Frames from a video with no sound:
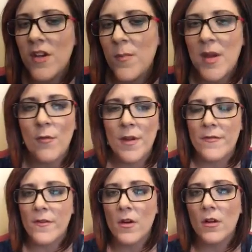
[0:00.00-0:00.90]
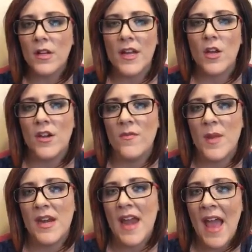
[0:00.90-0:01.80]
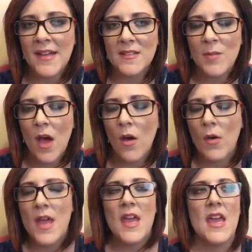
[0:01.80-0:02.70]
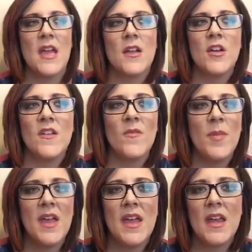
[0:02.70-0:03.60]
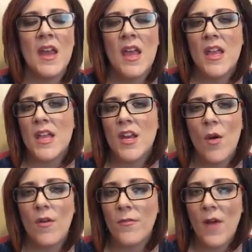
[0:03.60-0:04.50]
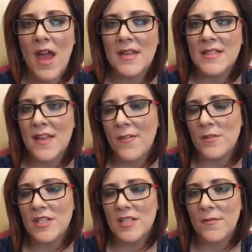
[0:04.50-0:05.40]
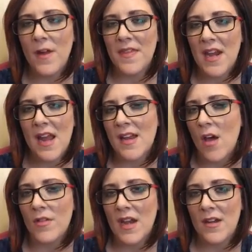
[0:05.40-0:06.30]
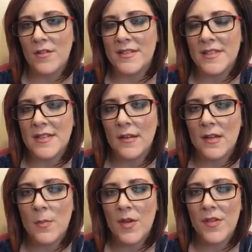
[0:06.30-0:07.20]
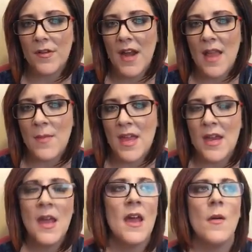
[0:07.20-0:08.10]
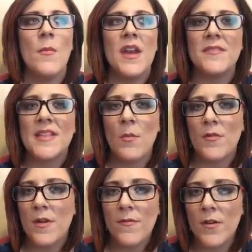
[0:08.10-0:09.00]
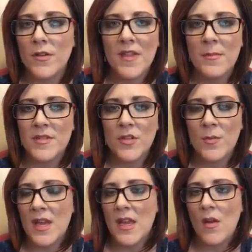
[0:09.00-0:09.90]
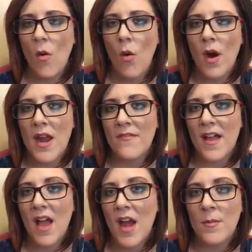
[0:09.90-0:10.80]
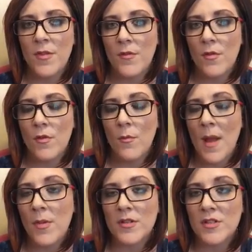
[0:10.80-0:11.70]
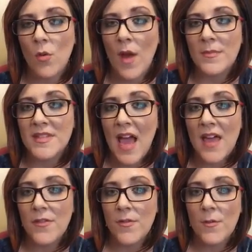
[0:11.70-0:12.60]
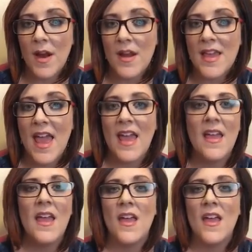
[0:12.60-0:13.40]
could have been a referral, it could have been an expo, it could have been, you know, a friend. If it was just a friend that I know, then I don't necessarily put their name in. But if someone referred them to me, or if I got them through my personal website through Mary Kay,